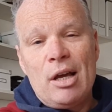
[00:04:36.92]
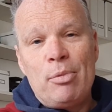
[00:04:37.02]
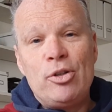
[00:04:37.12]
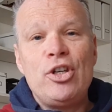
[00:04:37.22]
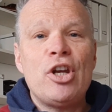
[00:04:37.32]

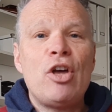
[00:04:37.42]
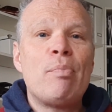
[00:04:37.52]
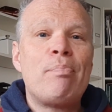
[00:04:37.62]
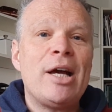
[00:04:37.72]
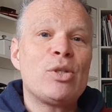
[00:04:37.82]
But do you know the
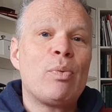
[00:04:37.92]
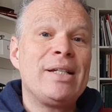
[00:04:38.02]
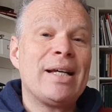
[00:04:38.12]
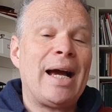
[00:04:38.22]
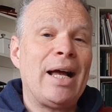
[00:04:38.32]
best way
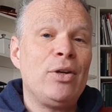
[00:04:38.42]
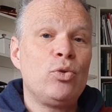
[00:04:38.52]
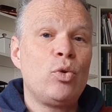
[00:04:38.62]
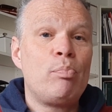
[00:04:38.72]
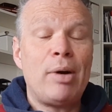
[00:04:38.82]
to
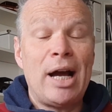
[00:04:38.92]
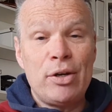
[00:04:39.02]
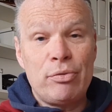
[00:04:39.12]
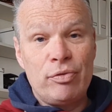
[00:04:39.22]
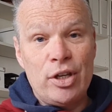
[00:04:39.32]
handle
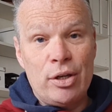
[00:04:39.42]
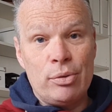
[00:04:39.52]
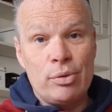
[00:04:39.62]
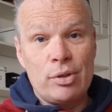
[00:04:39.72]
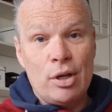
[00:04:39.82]
bad
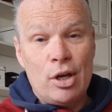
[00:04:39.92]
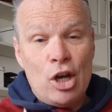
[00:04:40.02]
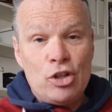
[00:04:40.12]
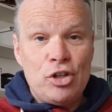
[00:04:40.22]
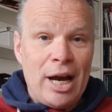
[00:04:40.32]
reviews?
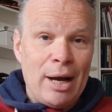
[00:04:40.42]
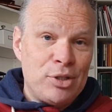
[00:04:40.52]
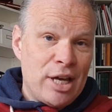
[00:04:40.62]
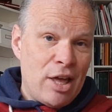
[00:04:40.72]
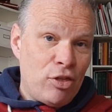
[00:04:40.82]
Do you know how
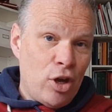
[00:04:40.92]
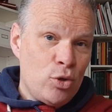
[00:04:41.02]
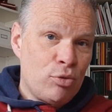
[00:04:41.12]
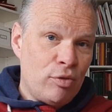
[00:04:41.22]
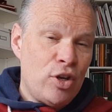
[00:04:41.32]
to get
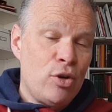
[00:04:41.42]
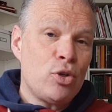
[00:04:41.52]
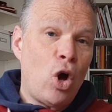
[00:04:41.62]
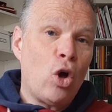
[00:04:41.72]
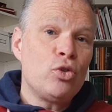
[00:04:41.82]
those
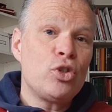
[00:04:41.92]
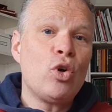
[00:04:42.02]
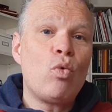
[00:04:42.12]
reviews onto your